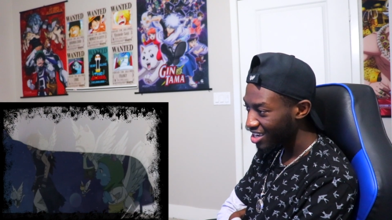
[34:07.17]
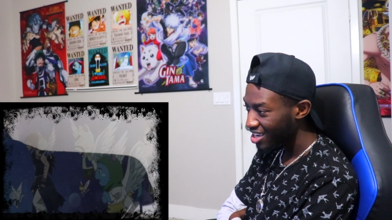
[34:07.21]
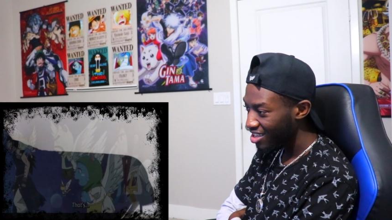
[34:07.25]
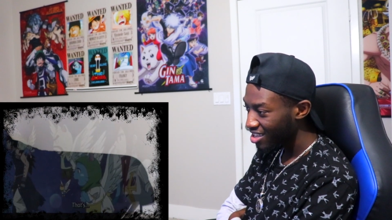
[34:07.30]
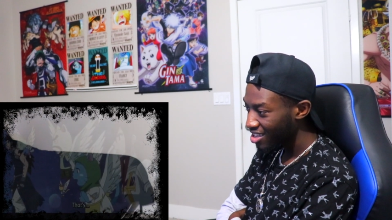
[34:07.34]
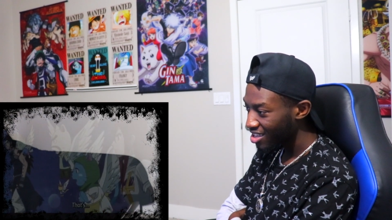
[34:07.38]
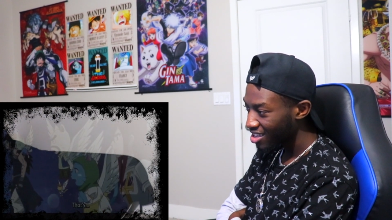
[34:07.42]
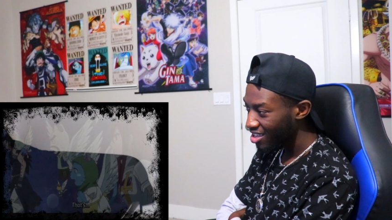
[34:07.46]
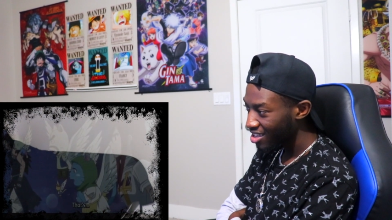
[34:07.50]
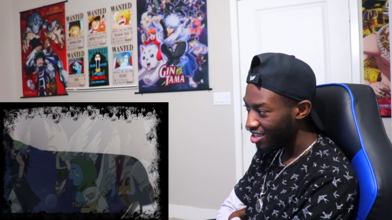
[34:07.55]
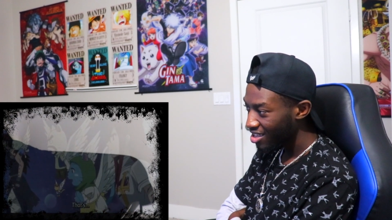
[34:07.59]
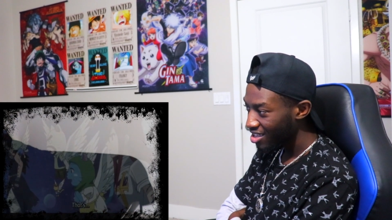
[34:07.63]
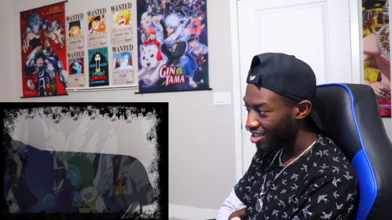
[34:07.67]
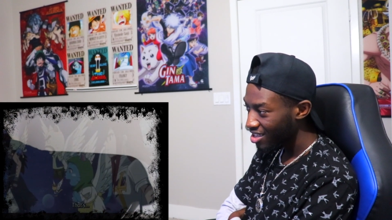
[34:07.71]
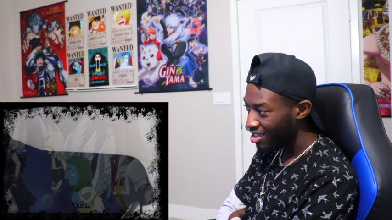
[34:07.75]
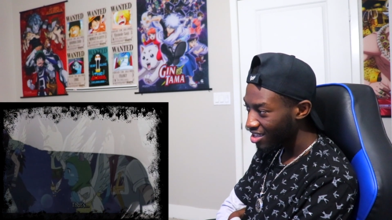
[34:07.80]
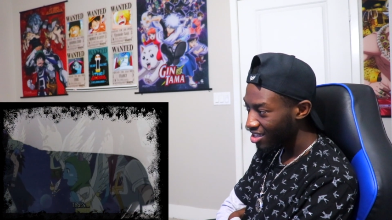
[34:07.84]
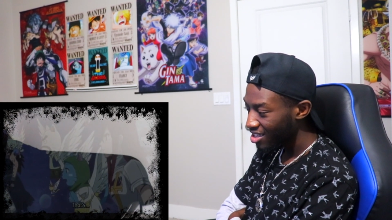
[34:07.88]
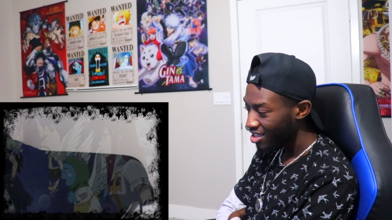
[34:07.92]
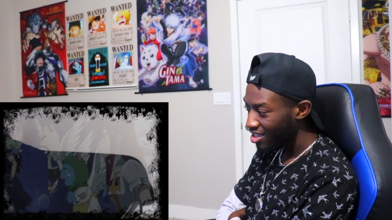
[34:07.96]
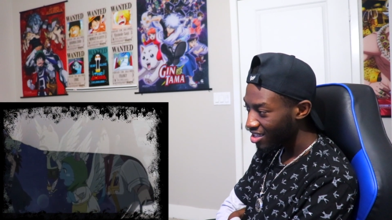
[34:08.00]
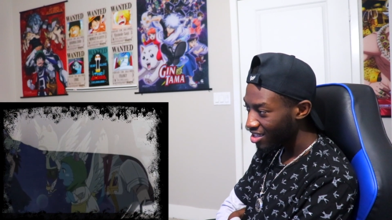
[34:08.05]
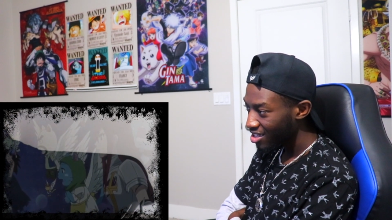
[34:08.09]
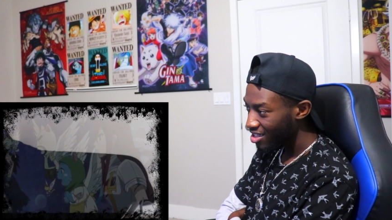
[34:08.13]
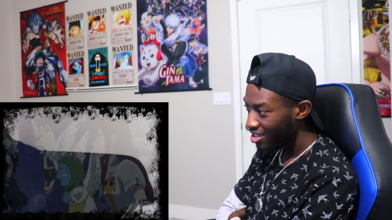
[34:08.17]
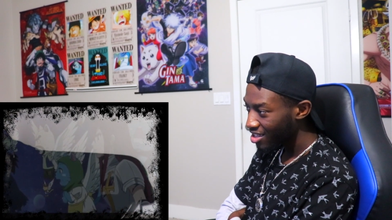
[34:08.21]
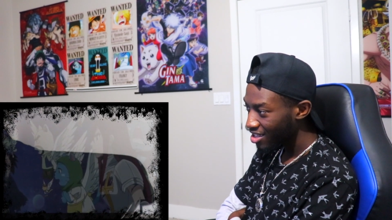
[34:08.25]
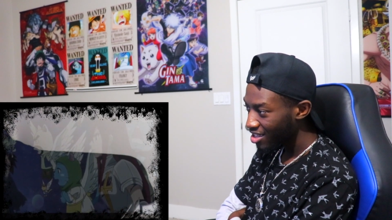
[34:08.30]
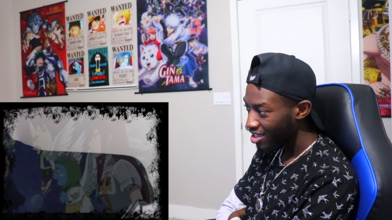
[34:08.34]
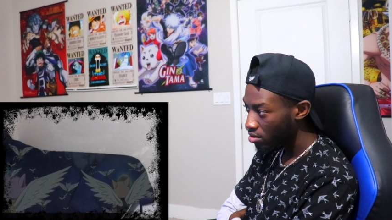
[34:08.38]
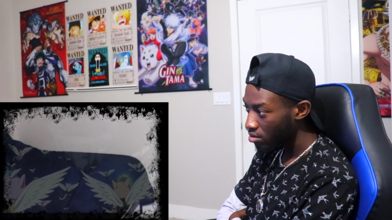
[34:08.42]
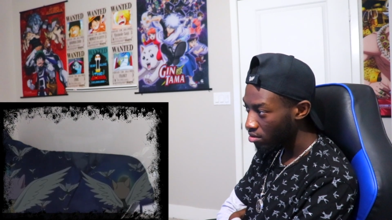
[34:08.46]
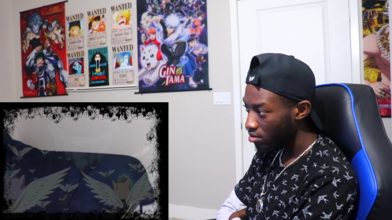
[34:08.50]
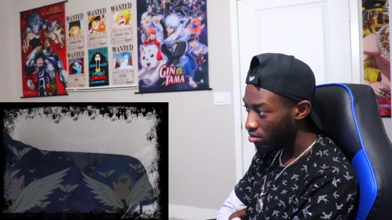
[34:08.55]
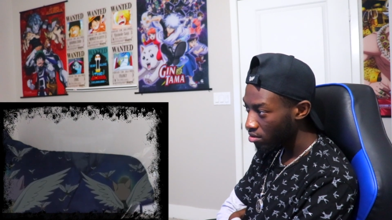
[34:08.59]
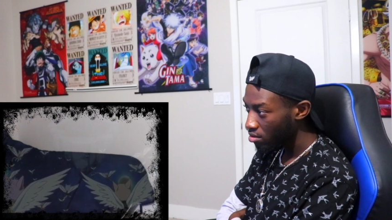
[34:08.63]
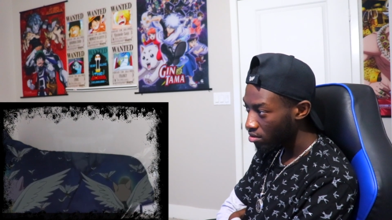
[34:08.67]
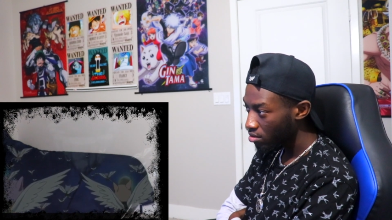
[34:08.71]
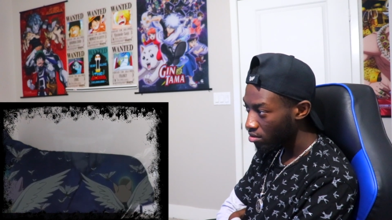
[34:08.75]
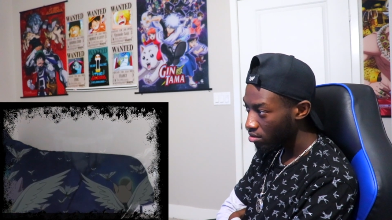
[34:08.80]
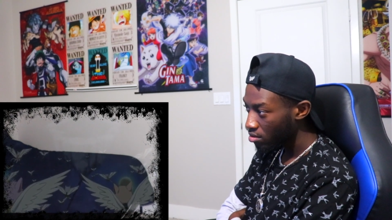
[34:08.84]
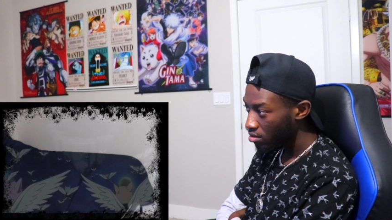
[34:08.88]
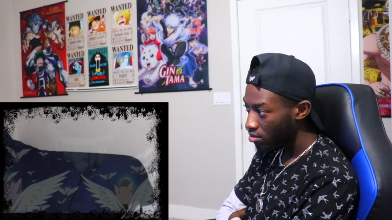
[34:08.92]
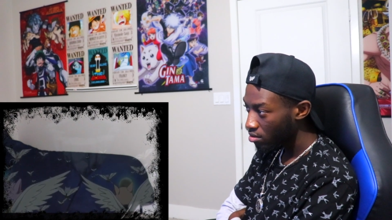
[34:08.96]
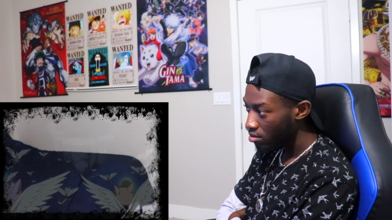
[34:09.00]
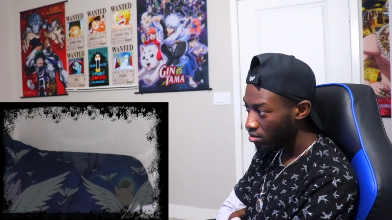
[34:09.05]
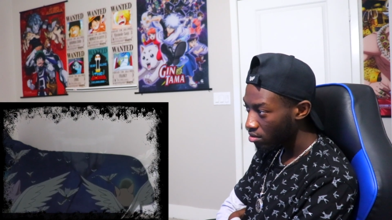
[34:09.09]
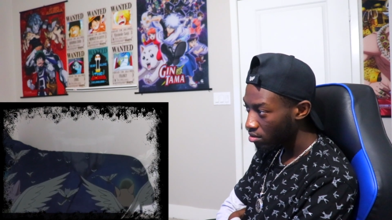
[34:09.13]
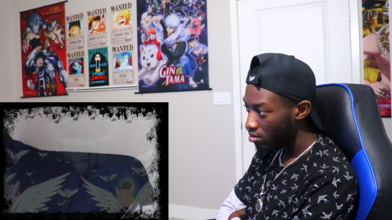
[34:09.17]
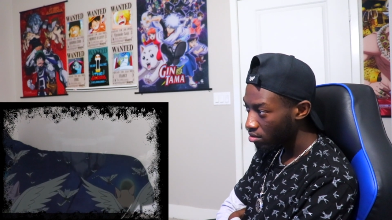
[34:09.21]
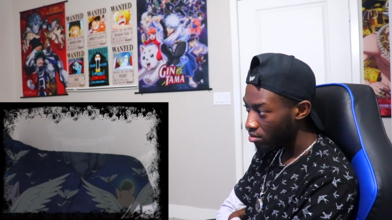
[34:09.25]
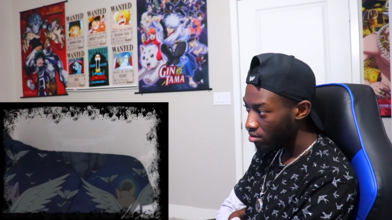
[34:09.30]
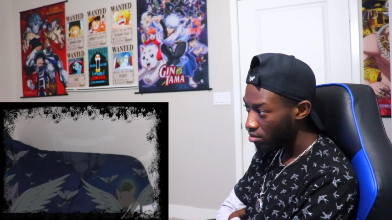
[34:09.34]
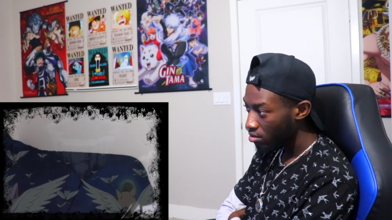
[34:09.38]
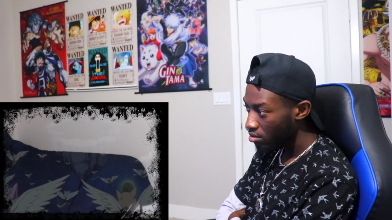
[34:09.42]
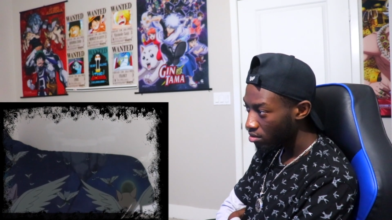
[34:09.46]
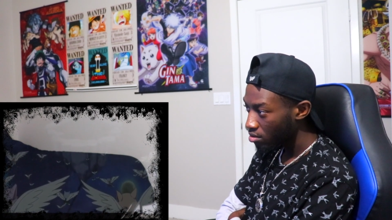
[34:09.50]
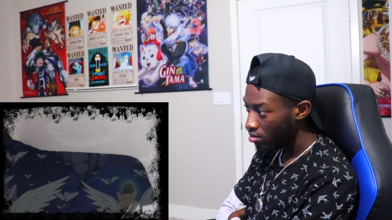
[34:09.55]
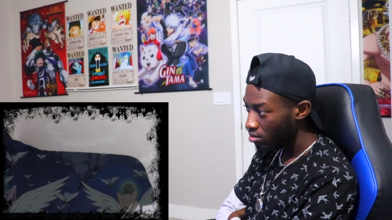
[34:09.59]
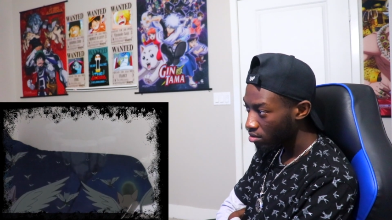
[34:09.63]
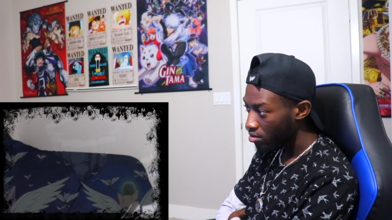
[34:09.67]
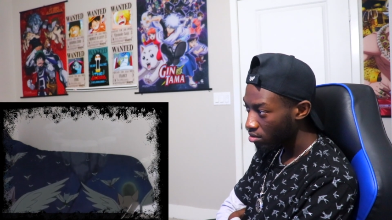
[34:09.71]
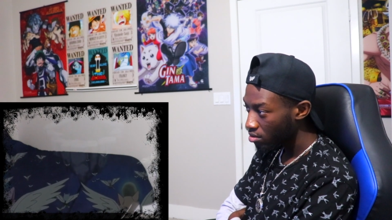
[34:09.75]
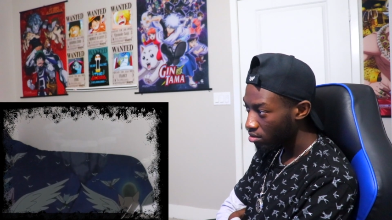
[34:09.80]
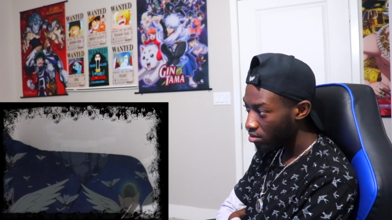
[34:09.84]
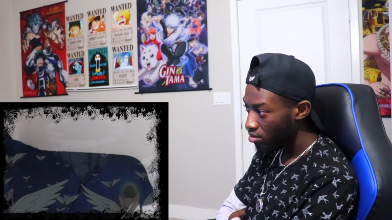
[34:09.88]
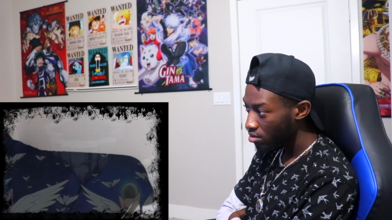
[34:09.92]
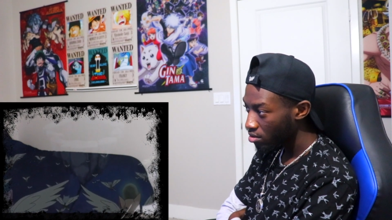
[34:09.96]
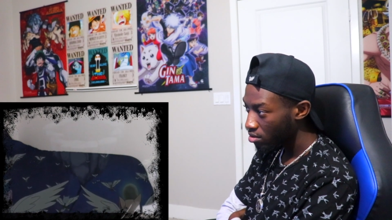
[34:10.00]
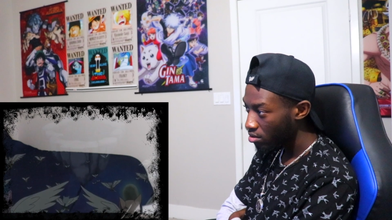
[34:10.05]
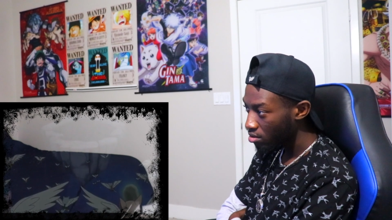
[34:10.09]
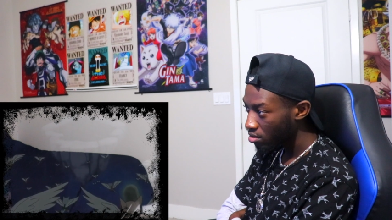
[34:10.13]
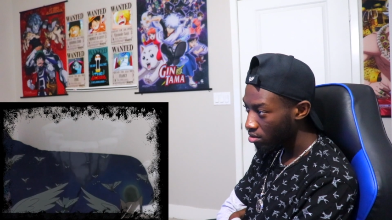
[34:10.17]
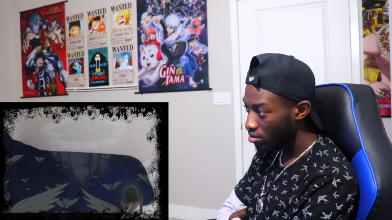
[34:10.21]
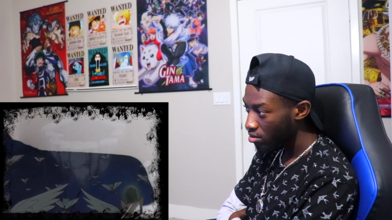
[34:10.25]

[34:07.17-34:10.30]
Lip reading: (no one is talking)